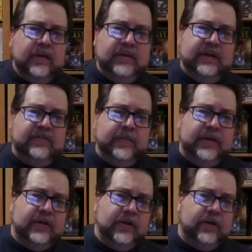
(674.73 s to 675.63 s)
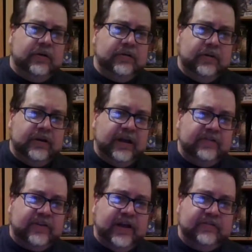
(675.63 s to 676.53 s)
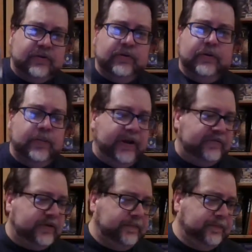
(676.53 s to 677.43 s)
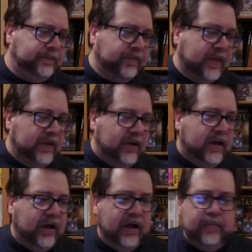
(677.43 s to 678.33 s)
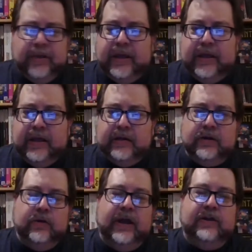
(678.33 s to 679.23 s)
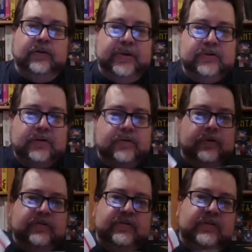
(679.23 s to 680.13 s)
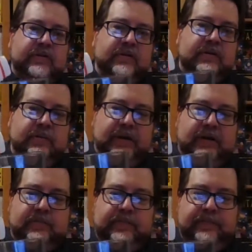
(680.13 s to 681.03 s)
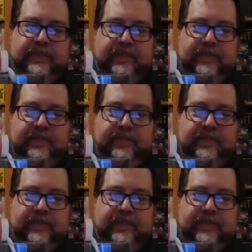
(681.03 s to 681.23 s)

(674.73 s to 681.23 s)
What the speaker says: you take something, your Guinness glass or whatever, and you add your milk, of course, bottom.